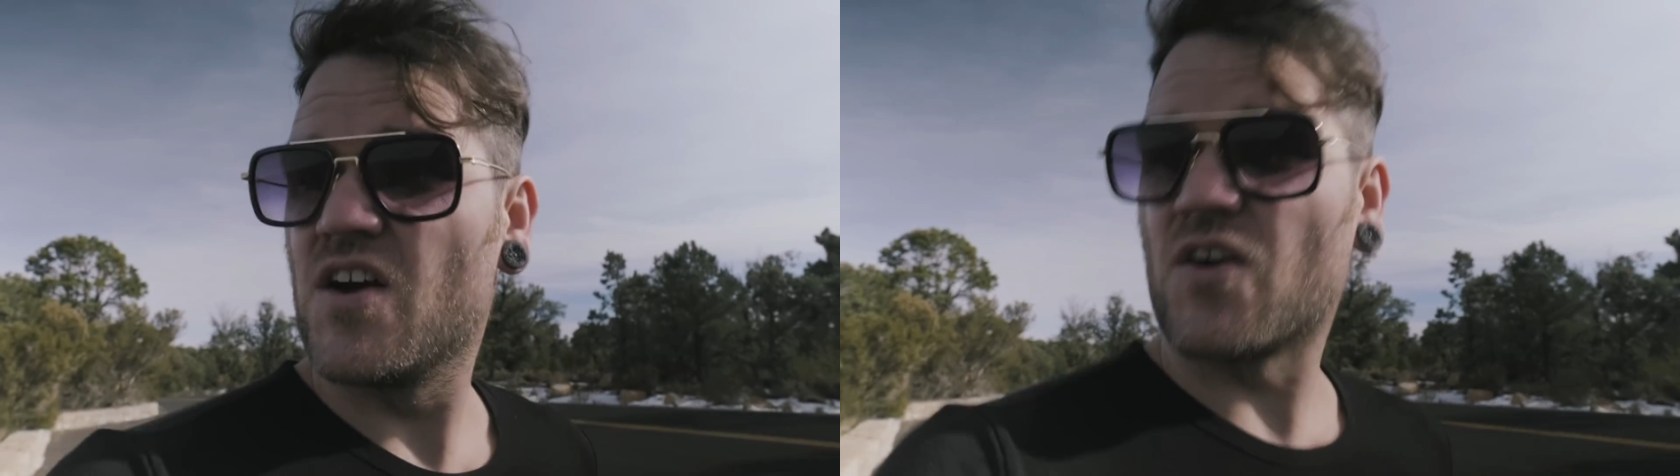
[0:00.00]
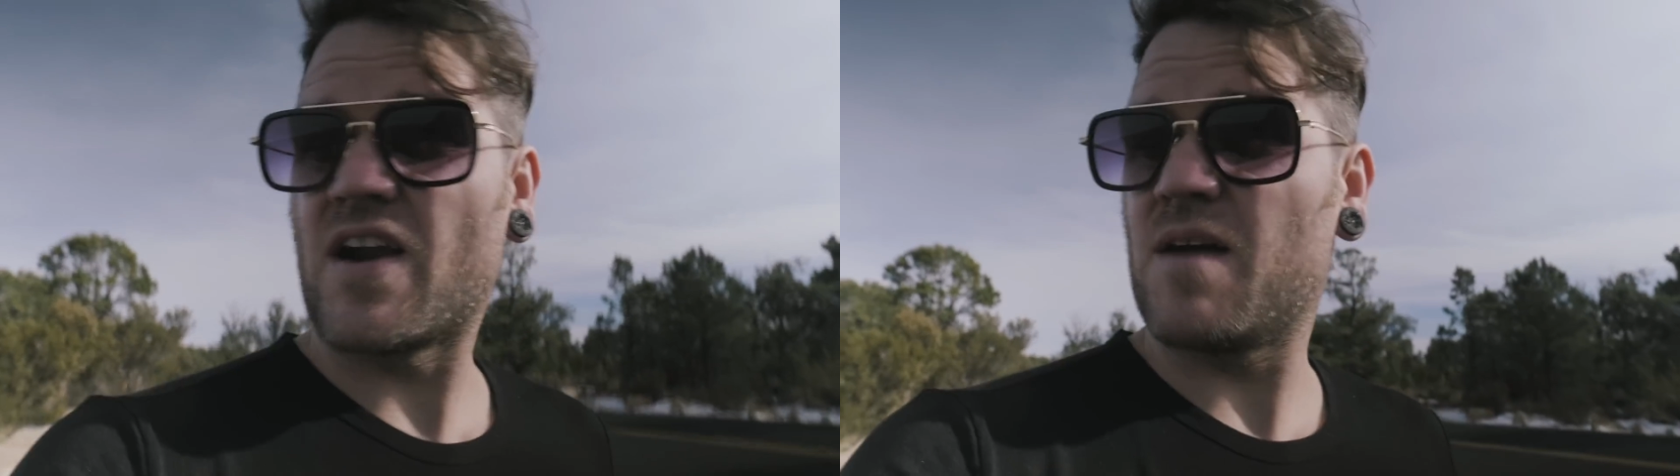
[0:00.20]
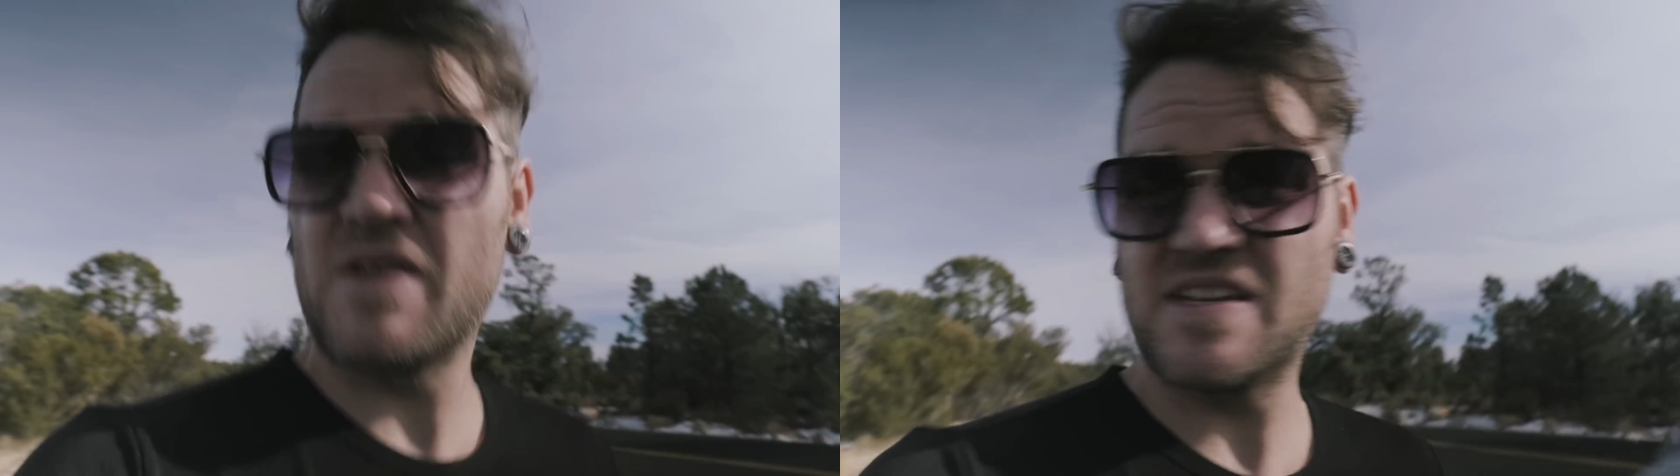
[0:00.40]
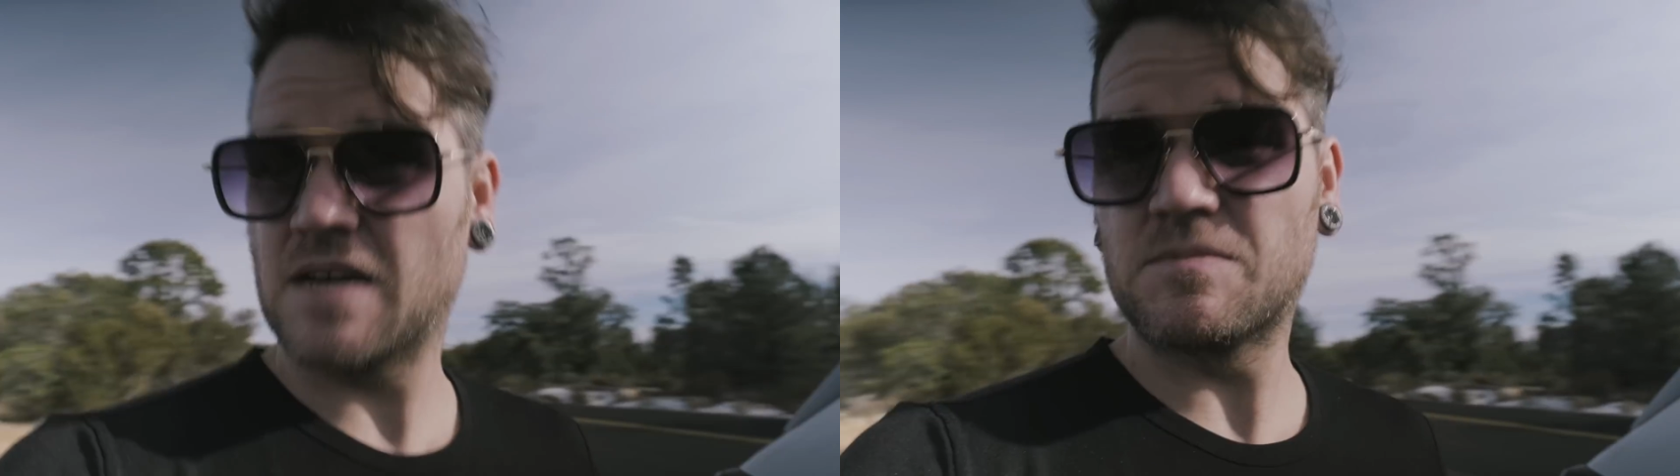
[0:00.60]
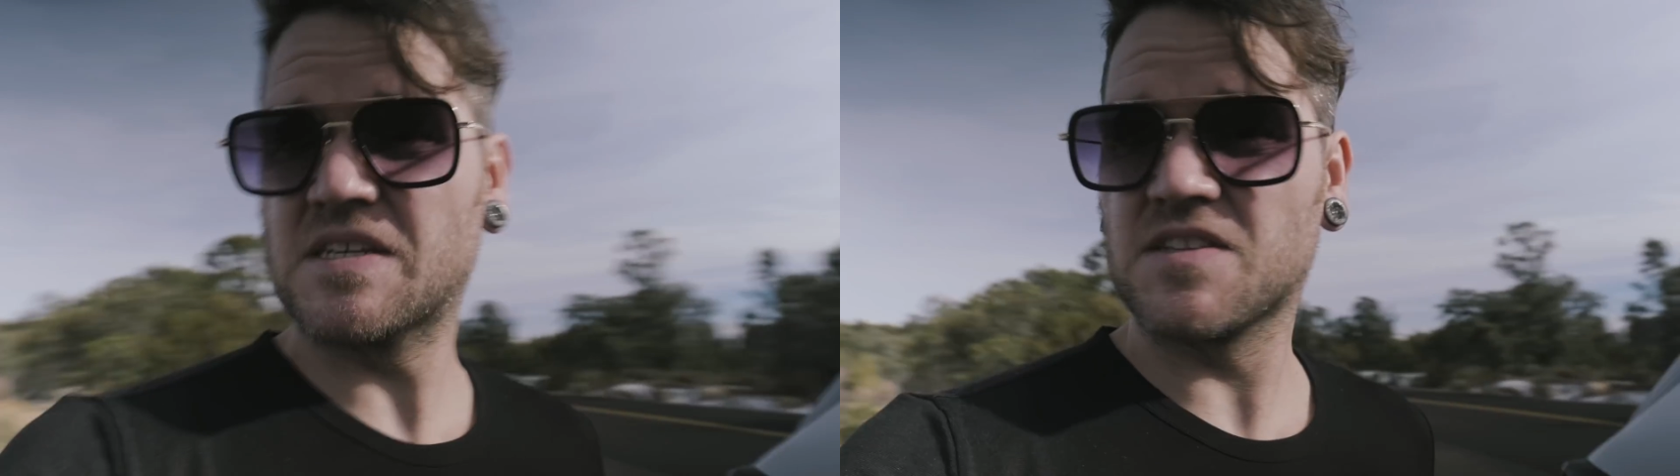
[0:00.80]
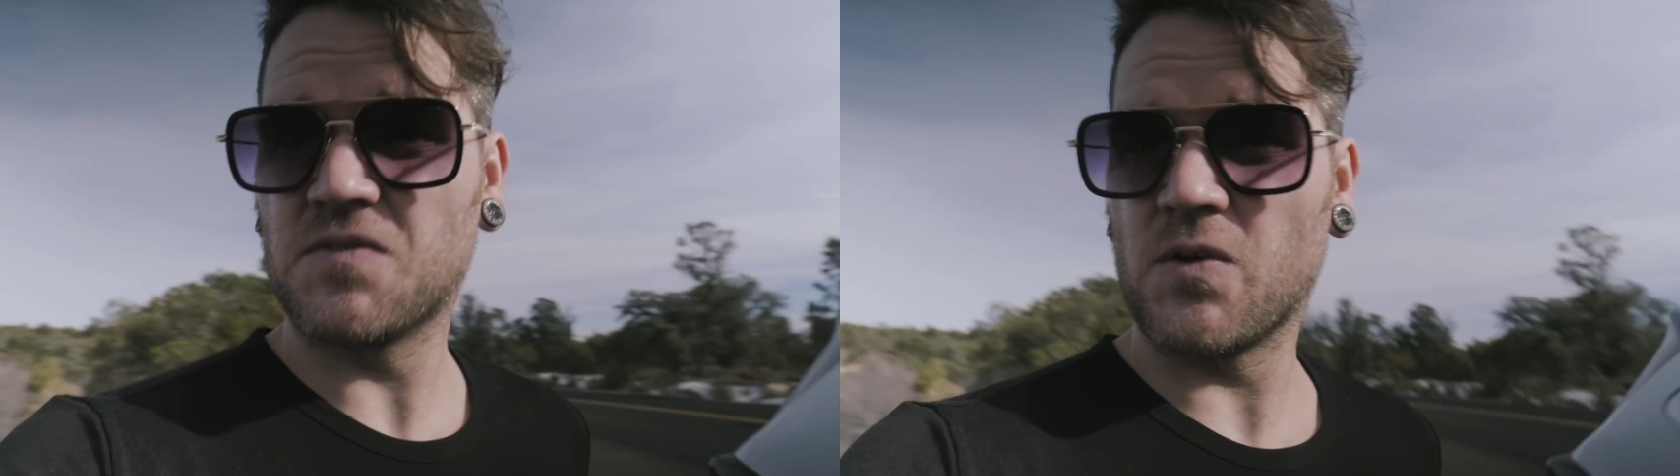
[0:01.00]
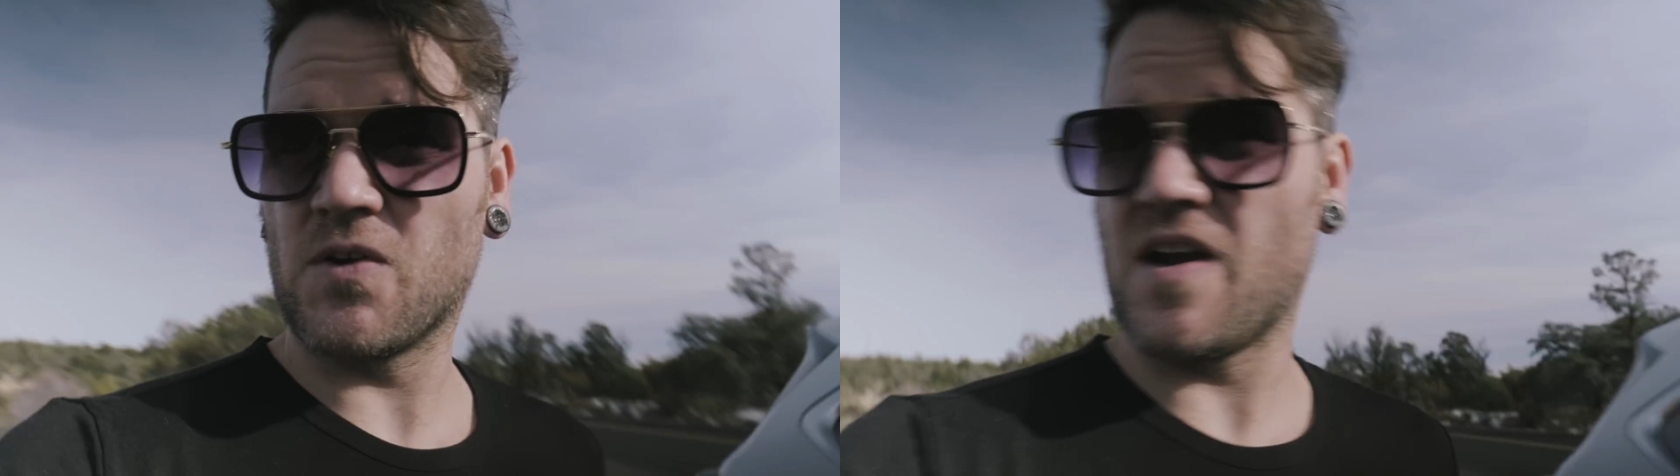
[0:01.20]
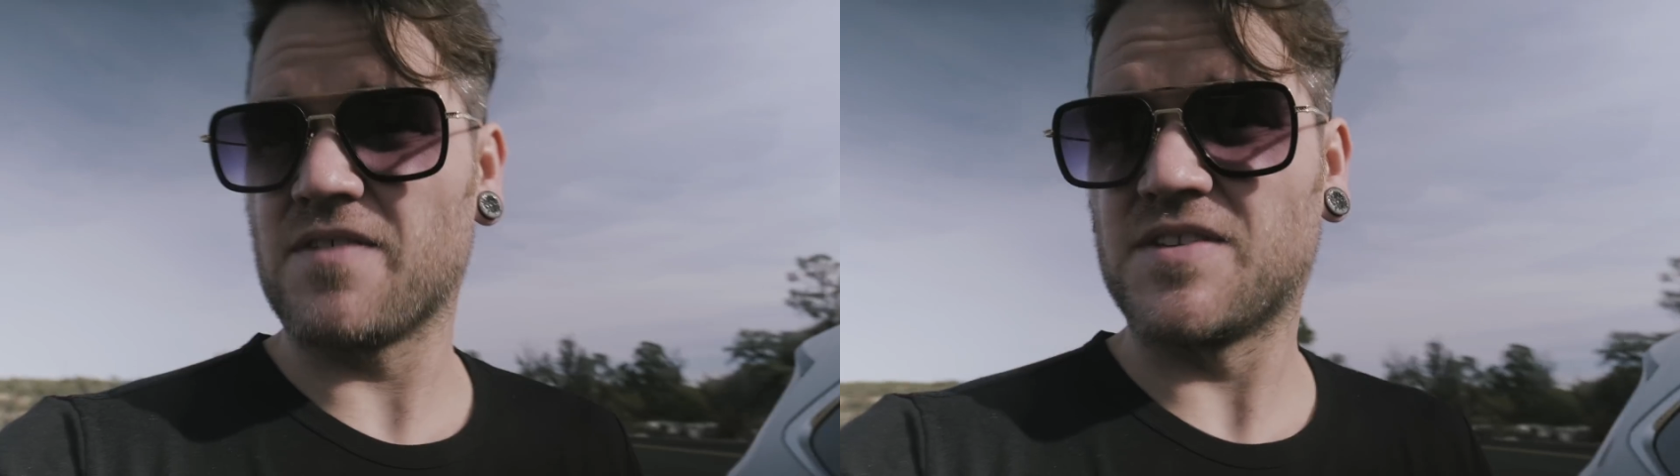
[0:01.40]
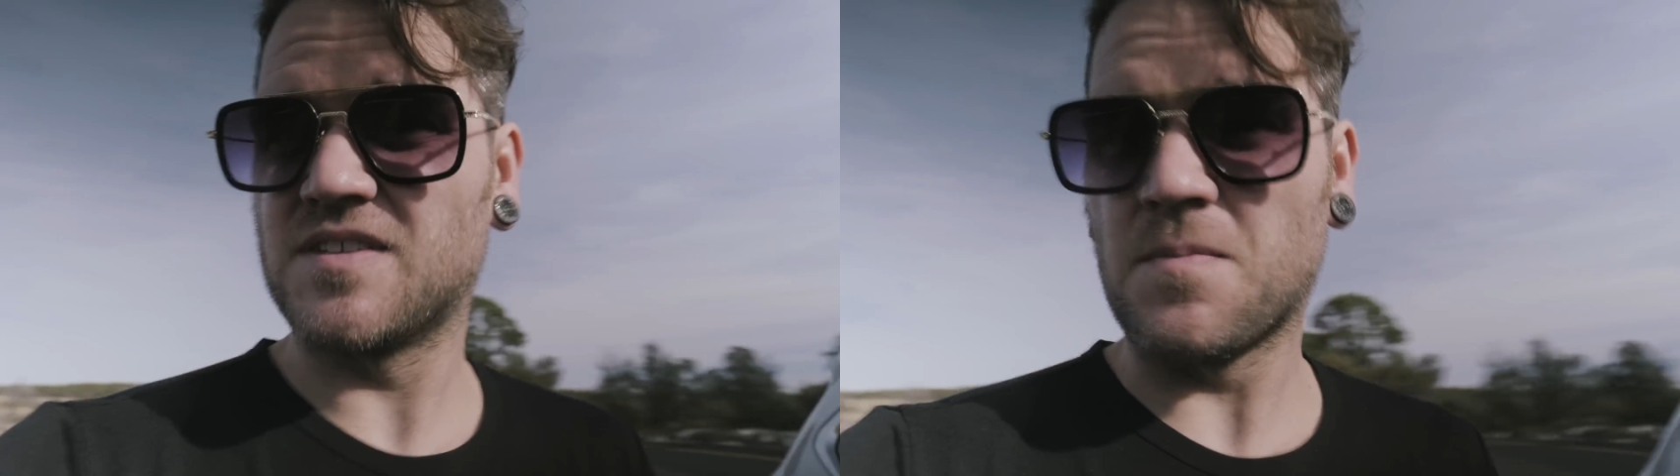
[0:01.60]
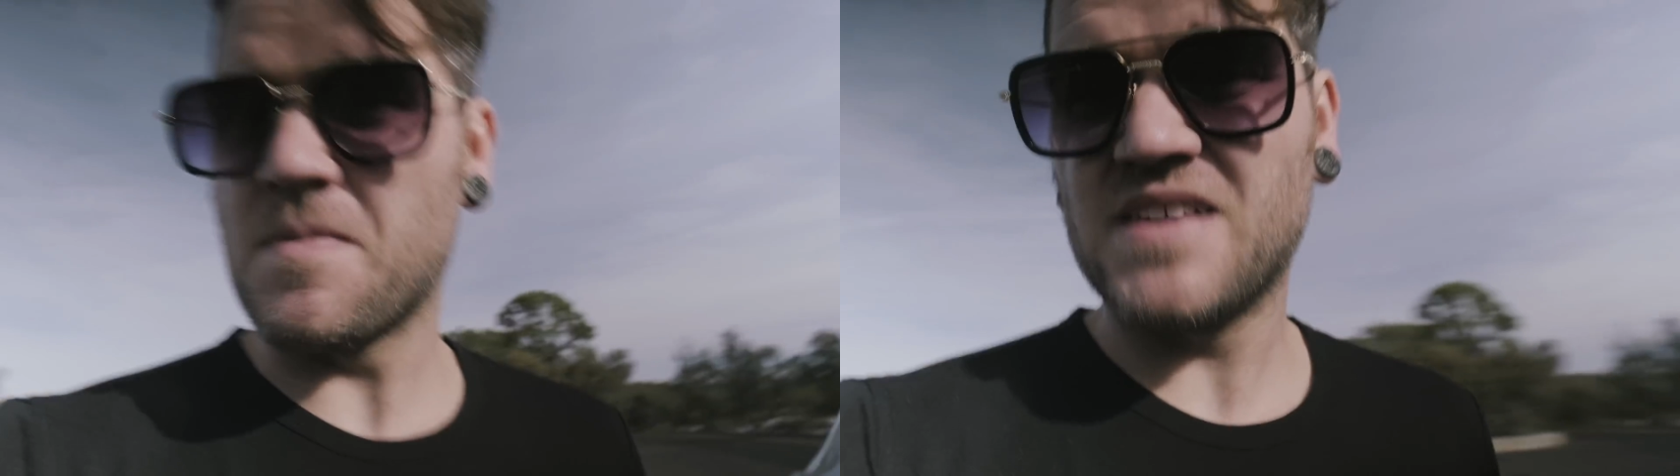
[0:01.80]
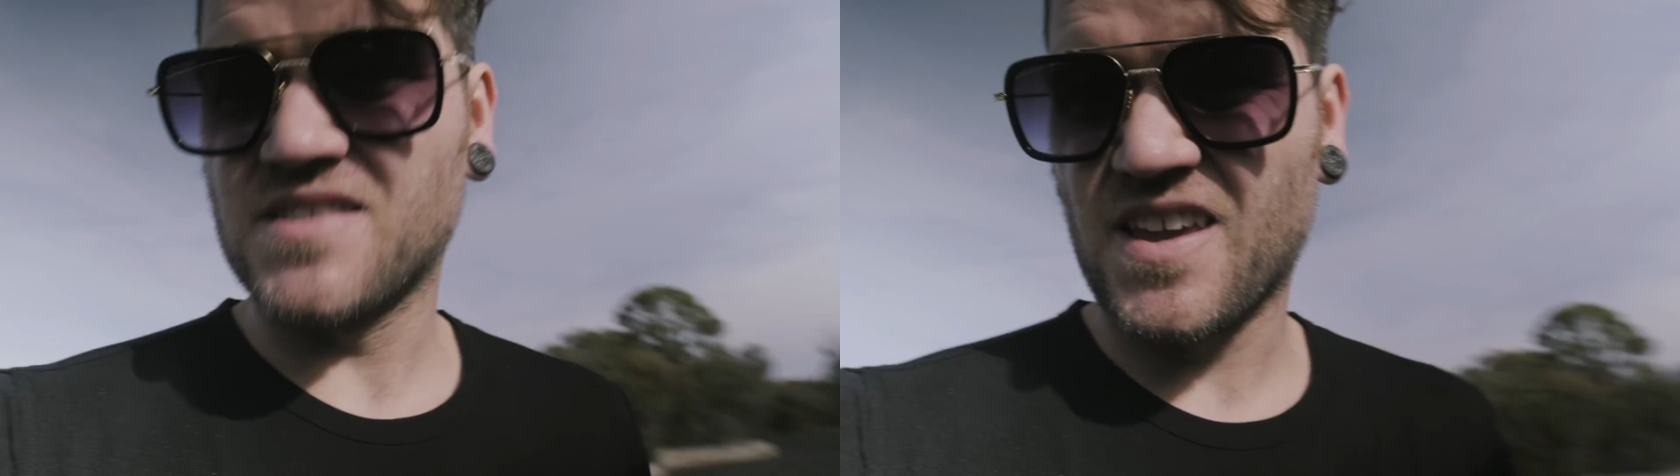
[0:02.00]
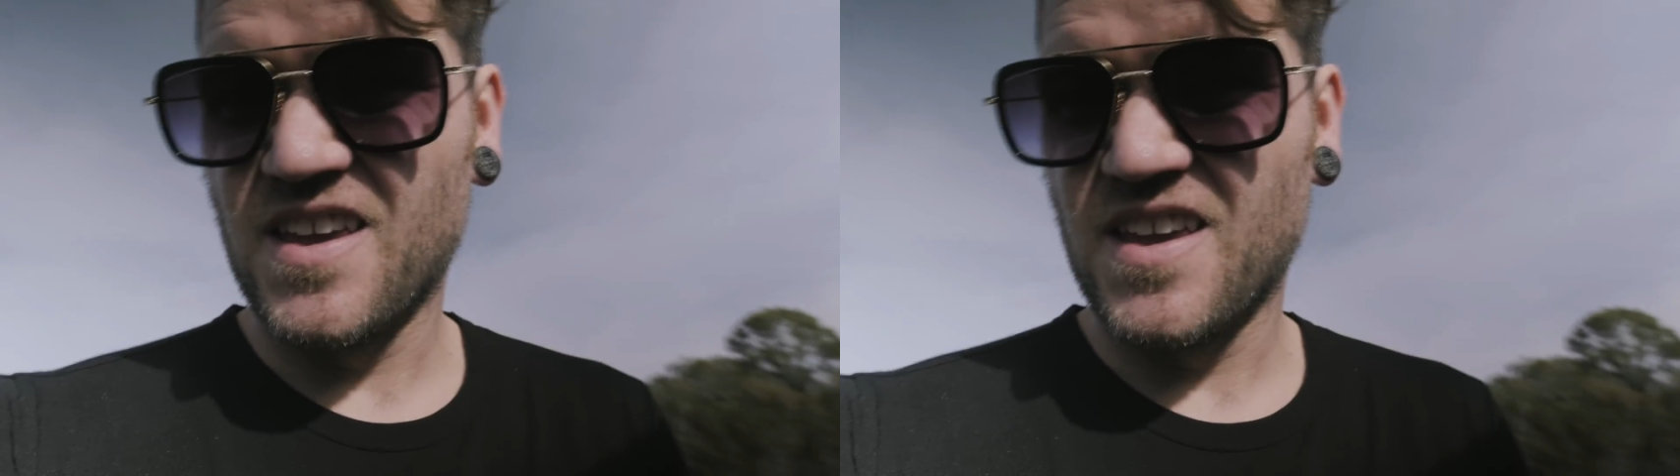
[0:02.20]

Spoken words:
or how many times it gets photographed. It's amazing.